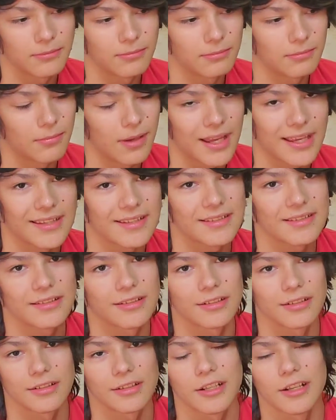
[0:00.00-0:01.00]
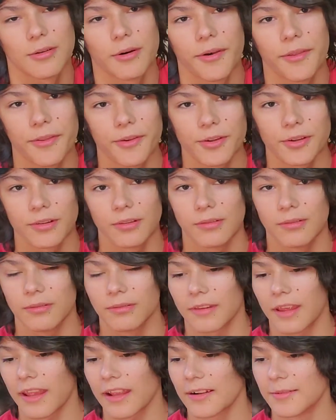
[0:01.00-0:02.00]
mice or other
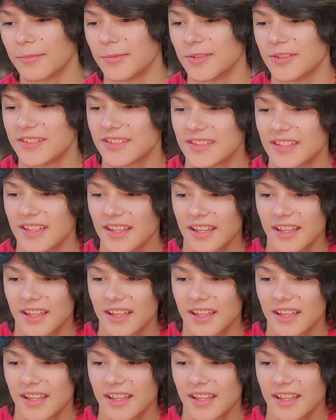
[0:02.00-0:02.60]
animals,